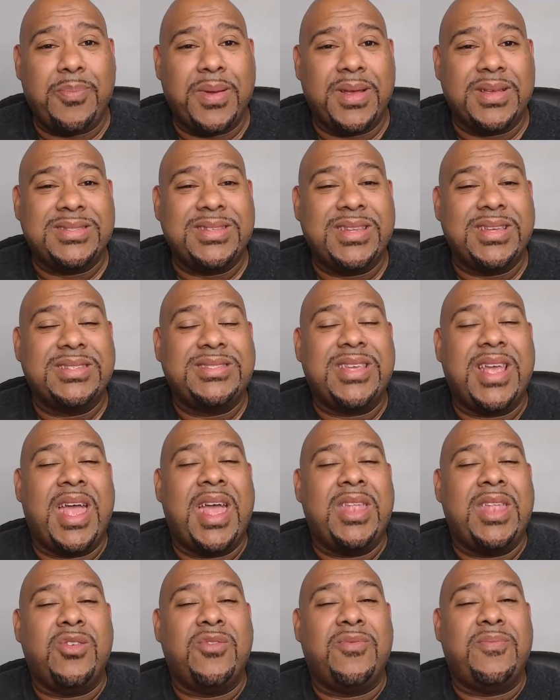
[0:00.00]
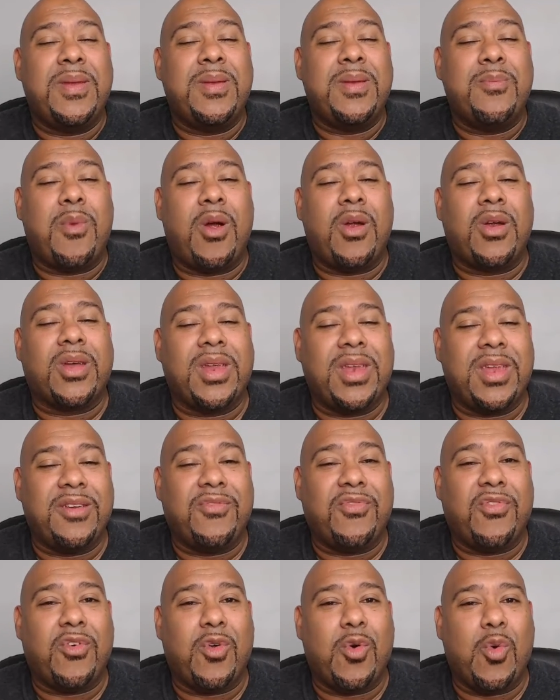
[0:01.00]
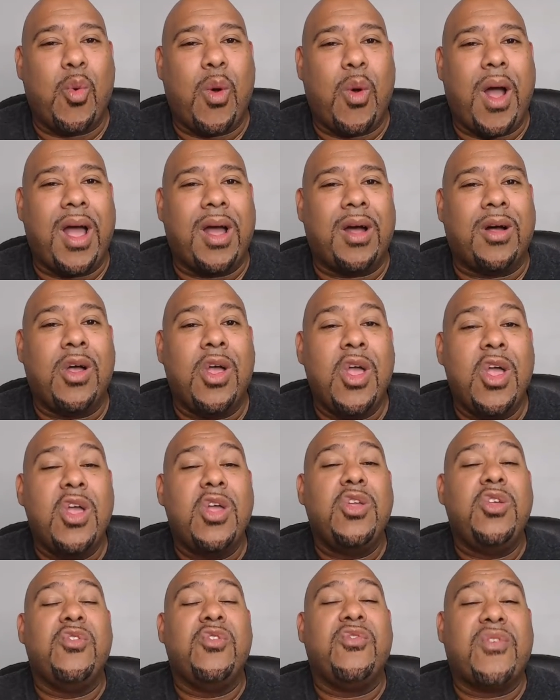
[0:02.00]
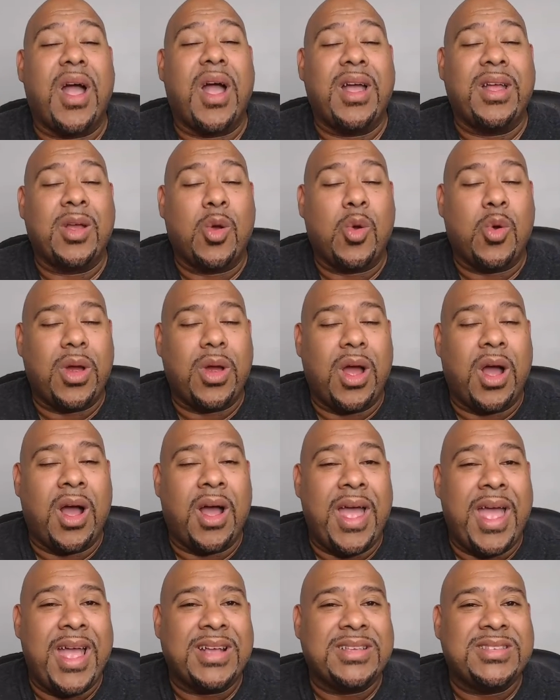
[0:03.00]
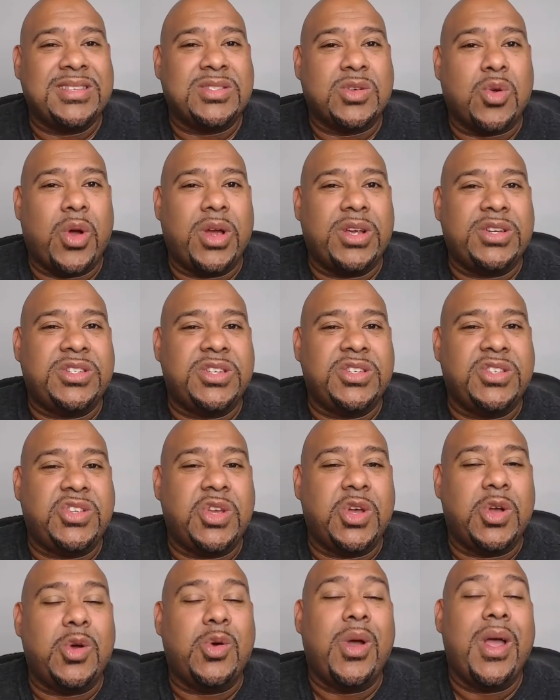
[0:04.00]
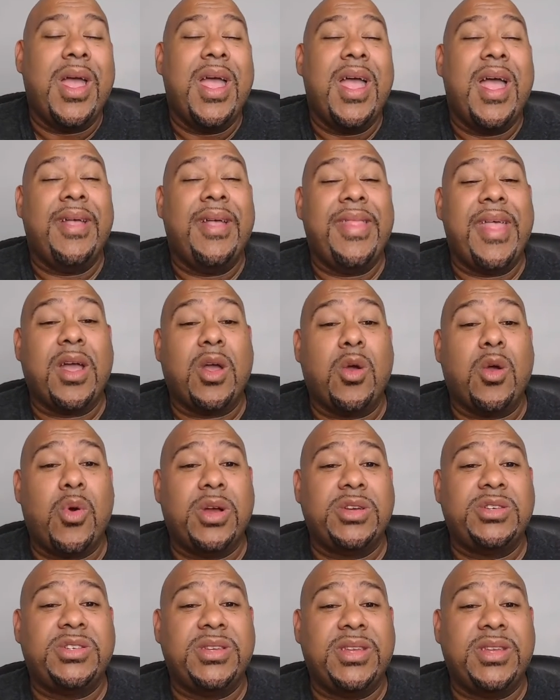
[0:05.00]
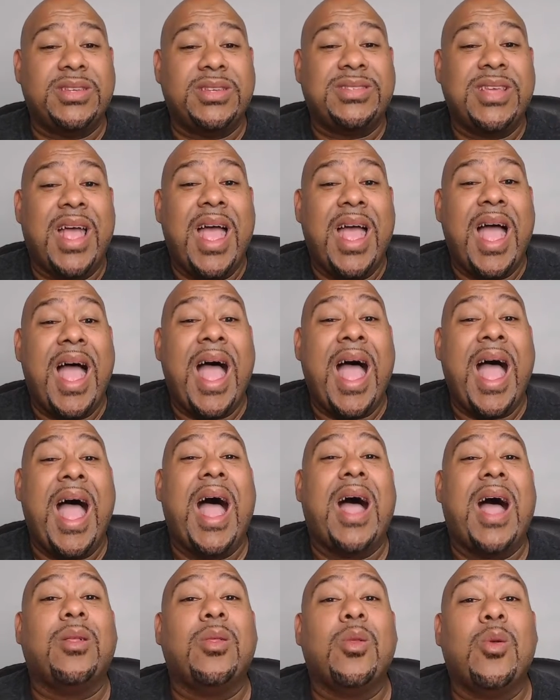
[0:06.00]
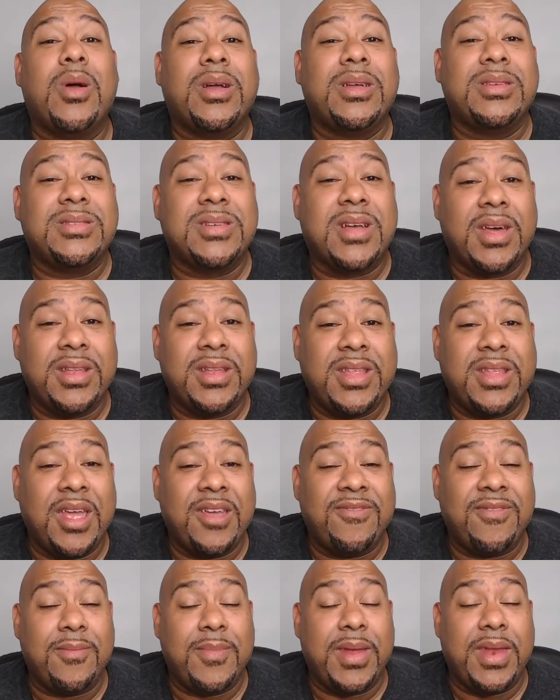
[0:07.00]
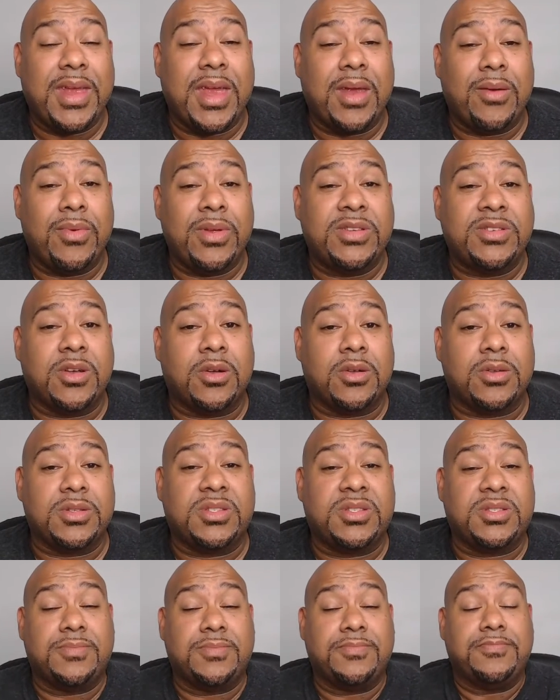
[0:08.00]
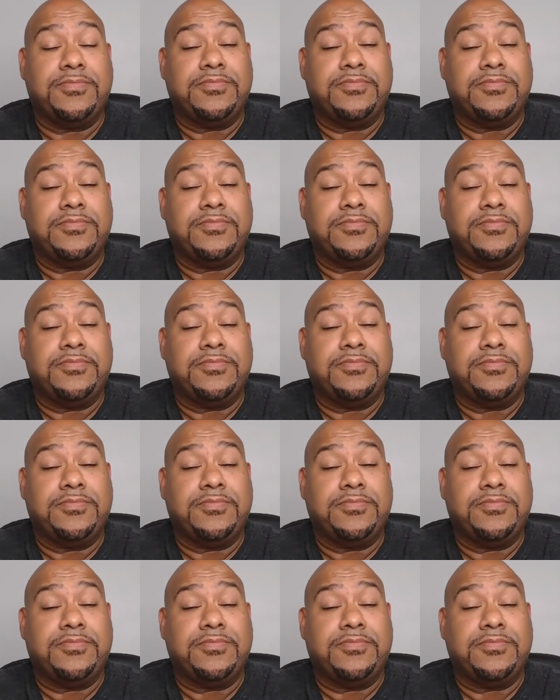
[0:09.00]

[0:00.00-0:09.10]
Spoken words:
business and you've been marketing for a while, you've gotten asked this question too. And that question is, how long is it going to take for me to get results?